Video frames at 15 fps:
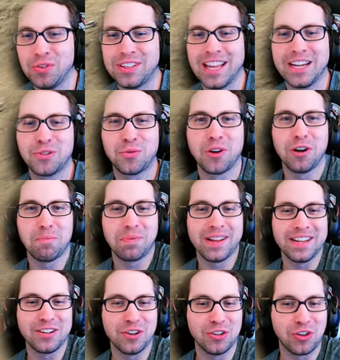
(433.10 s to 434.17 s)
thinks we're going to
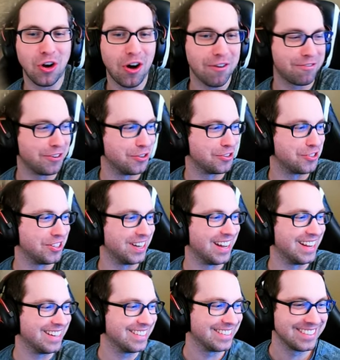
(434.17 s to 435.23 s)
play good golf here
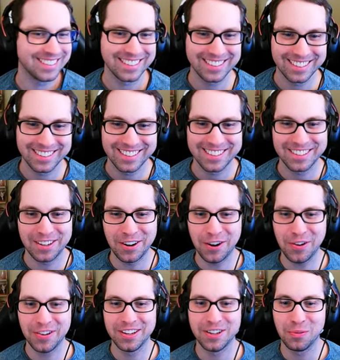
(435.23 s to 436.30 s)
today? You
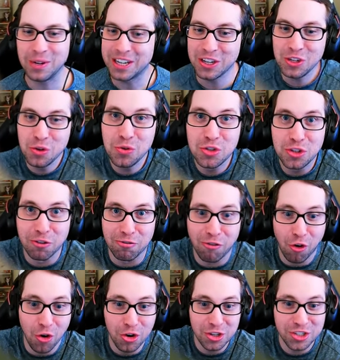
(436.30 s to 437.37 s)
know, we uh, can use the
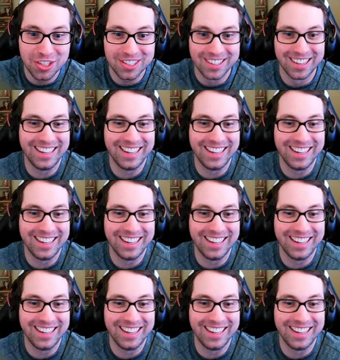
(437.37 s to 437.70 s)
force.